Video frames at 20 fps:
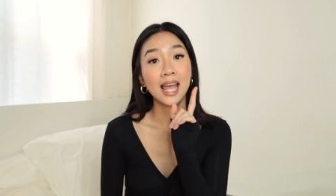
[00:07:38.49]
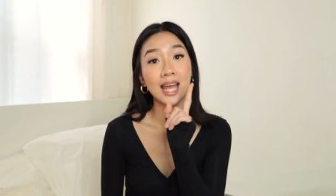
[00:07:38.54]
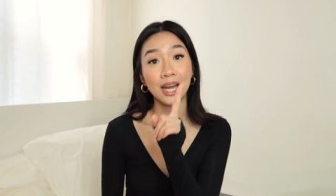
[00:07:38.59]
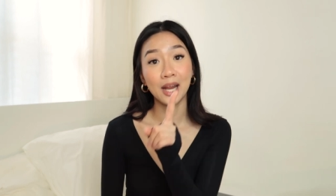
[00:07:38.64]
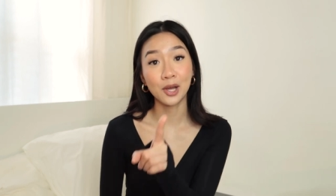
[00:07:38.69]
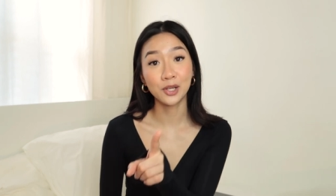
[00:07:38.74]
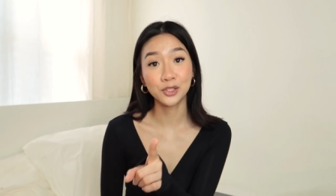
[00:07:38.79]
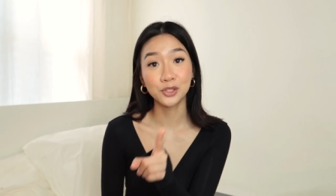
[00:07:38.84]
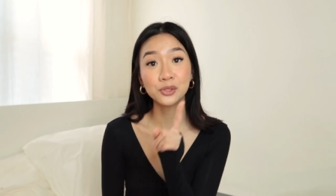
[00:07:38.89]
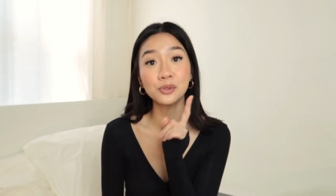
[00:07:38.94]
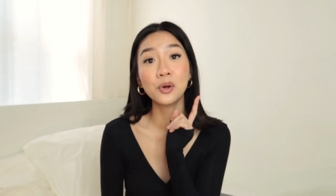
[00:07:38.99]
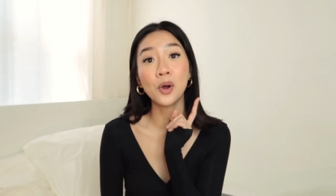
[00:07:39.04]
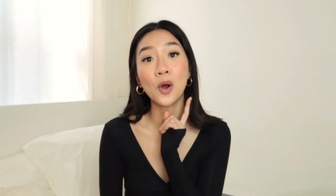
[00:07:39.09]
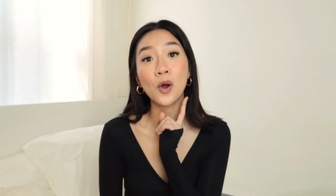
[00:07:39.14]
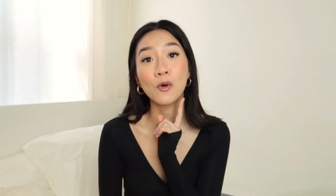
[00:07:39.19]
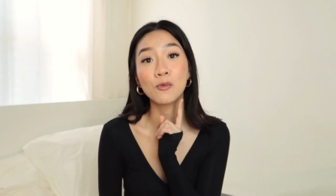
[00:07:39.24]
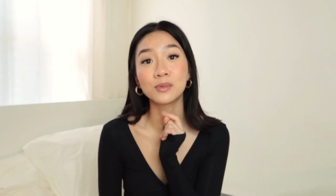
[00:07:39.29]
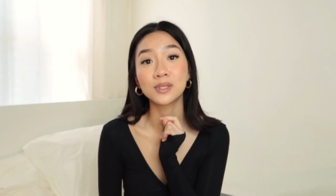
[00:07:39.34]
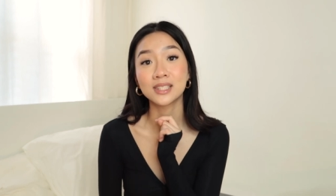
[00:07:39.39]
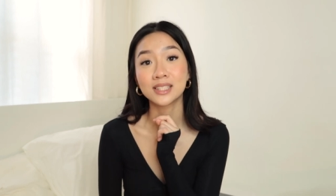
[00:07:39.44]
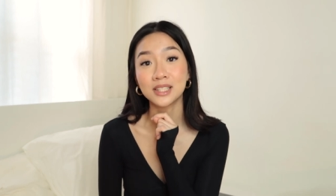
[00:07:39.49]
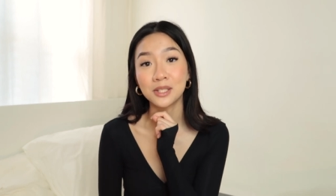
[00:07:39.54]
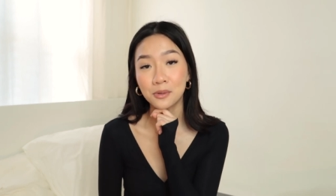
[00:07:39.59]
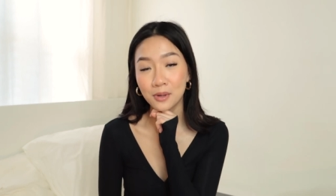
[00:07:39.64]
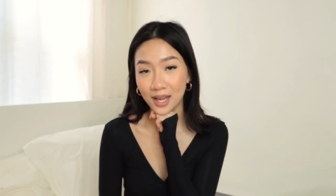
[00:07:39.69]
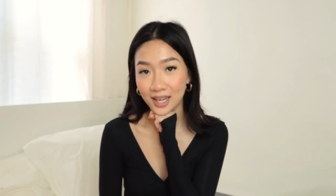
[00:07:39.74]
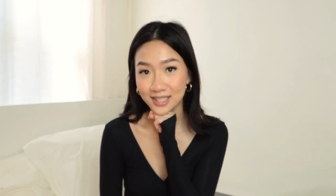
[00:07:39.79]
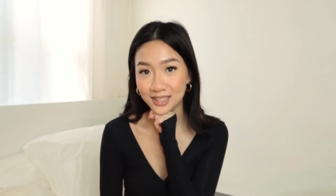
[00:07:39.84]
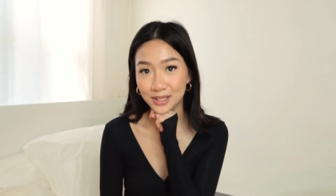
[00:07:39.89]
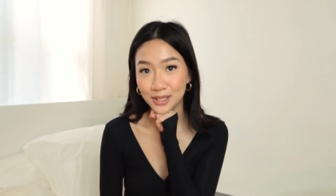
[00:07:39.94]
and I do hope to see
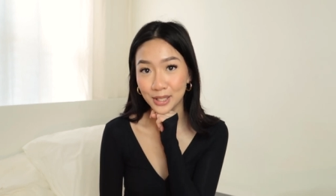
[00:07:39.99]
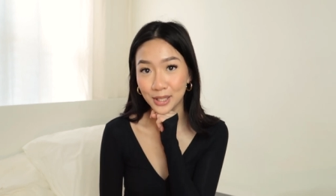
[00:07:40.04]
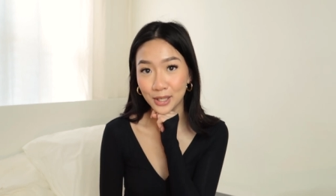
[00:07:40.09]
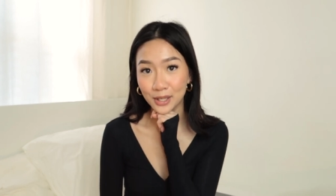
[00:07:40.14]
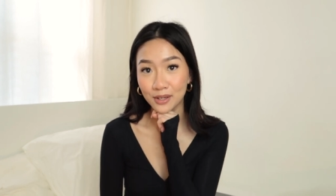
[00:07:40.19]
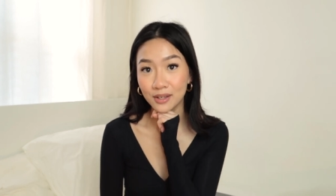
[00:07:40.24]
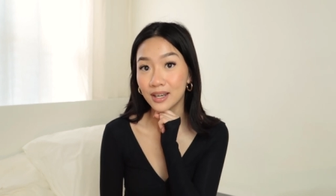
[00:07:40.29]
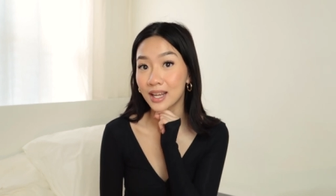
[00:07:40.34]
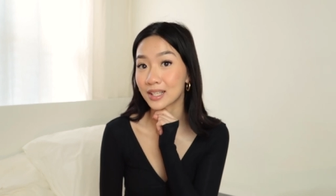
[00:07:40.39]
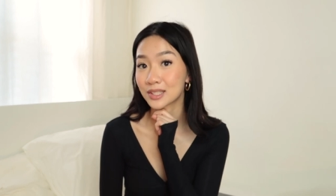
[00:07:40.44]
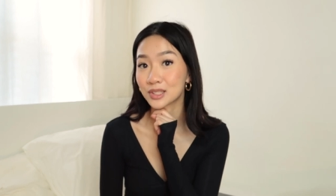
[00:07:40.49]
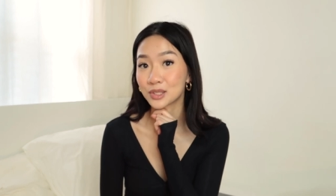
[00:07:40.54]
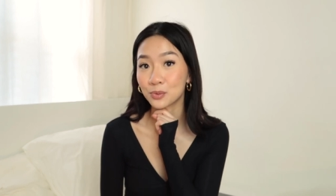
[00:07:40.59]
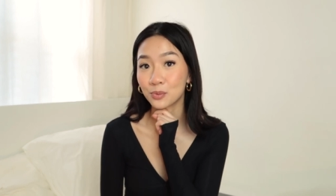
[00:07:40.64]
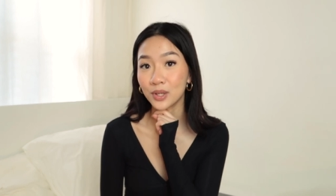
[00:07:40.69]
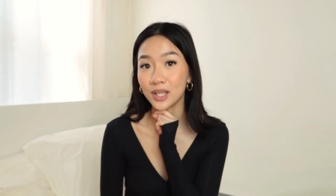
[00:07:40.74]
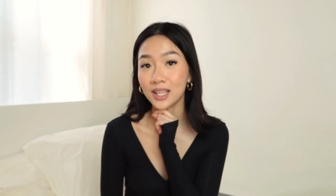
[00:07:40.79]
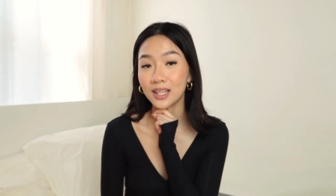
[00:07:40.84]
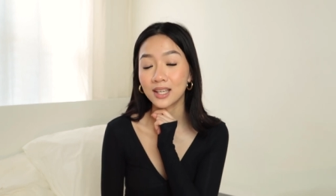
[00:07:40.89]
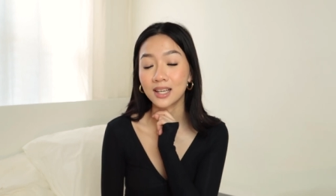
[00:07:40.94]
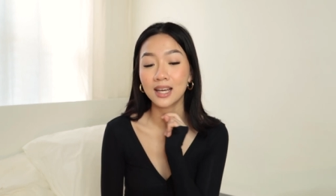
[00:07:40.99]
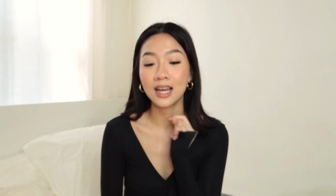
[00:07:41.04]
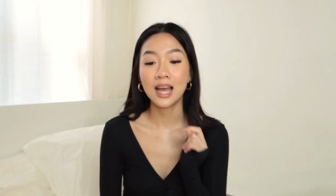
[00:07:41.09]
you guys there next week.